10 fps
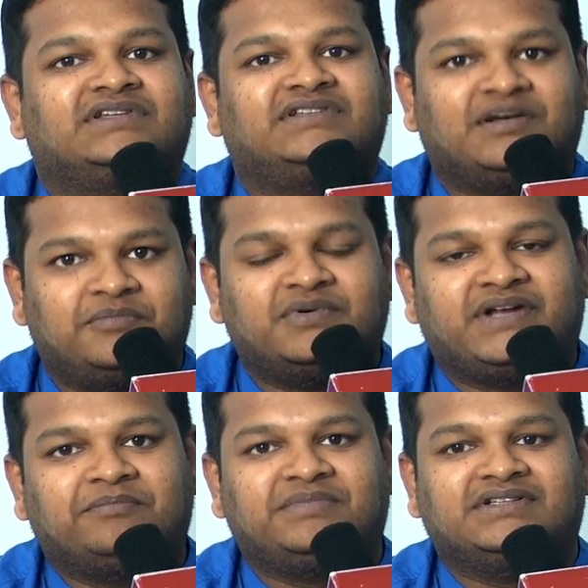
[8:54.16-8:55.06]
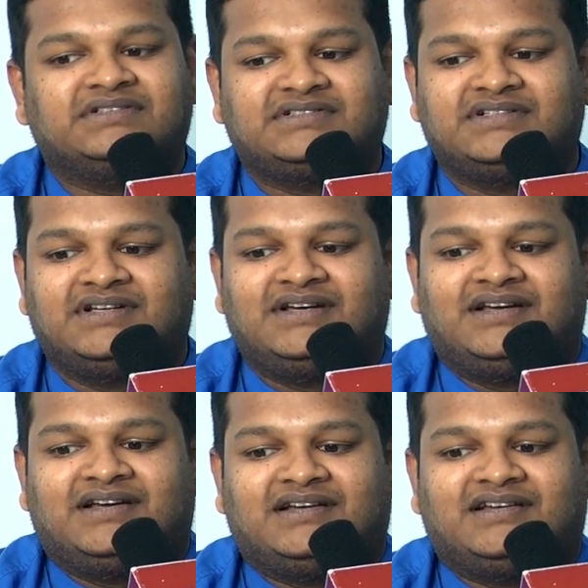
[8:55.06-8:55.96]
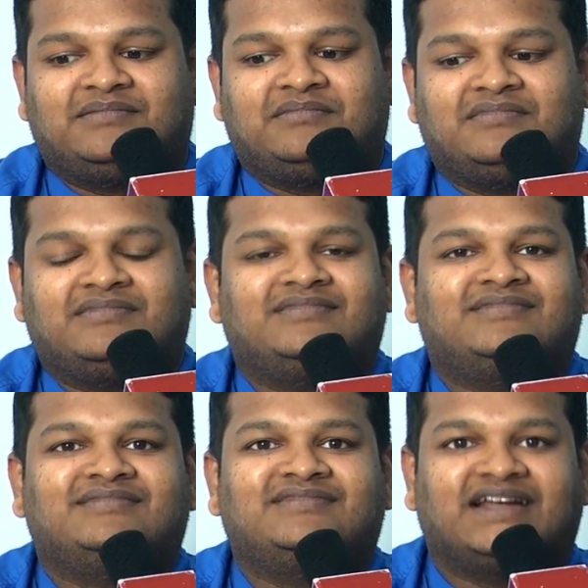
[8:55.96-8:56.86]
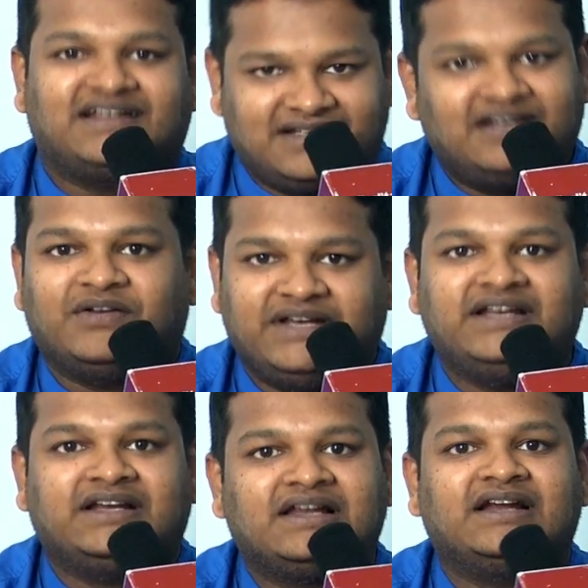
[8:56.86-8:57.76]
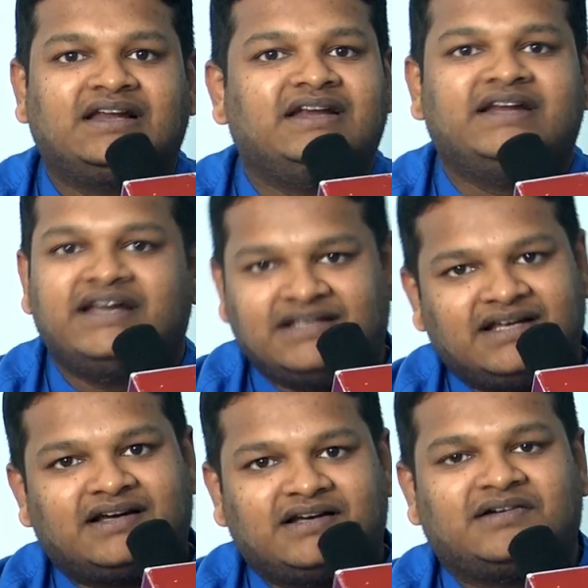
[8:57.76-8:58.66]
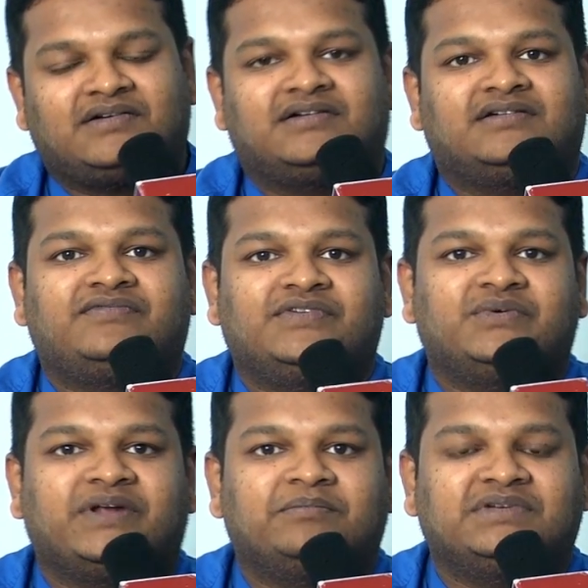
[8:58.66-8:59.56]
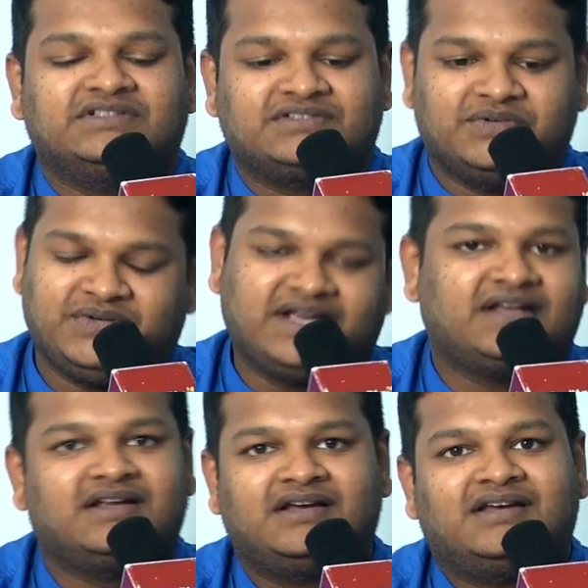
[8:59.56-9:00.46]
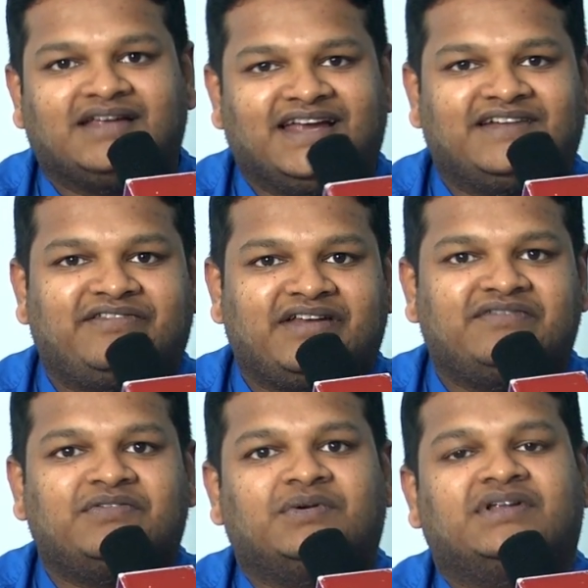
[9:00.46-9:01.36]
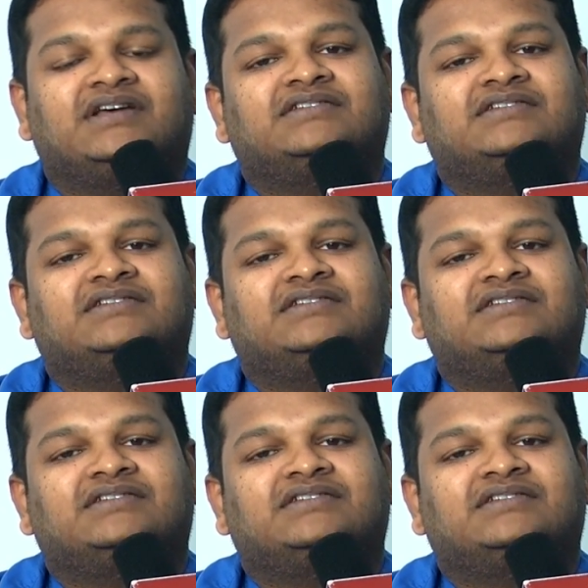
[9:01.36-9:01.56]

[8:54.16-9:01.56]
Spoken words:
Singapore temples. In Little India there are a few temples, so you can get free food there.